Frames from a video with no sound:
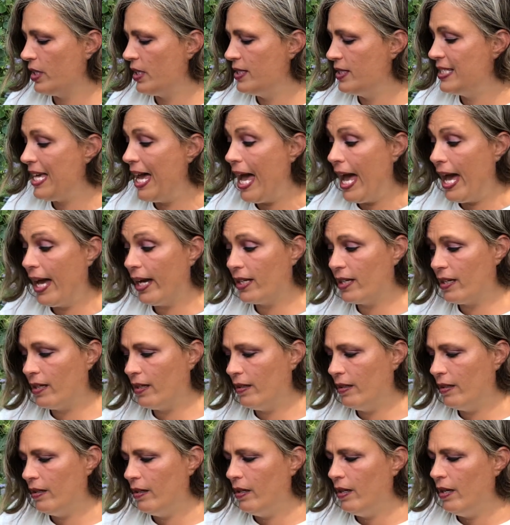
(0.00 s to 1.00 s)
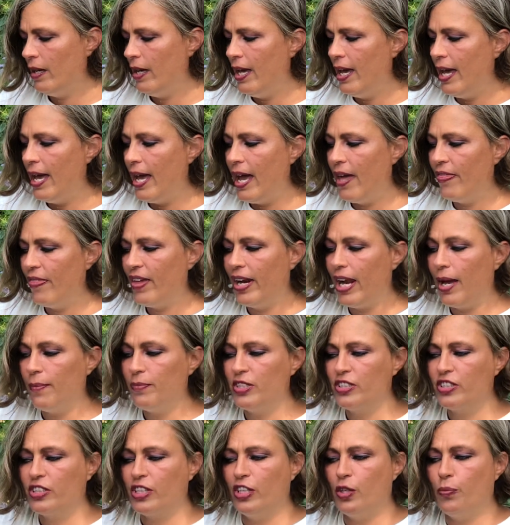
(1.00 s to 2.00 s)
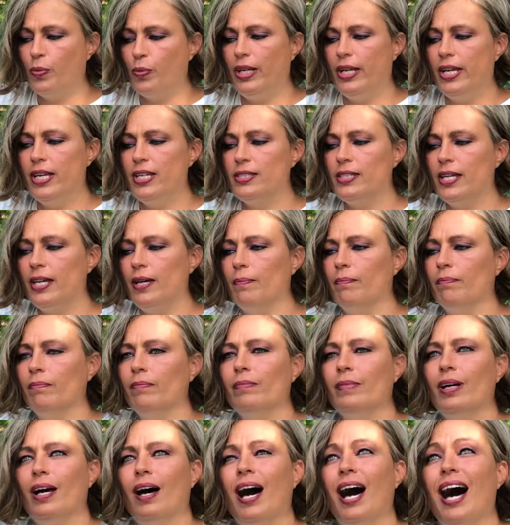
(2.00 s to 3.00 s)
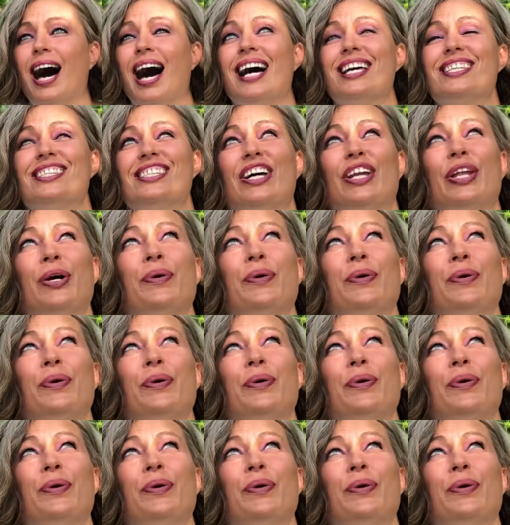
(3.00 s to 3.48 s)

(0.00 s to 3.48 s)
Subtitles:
tag, and then I'm just gonna release him. Hasta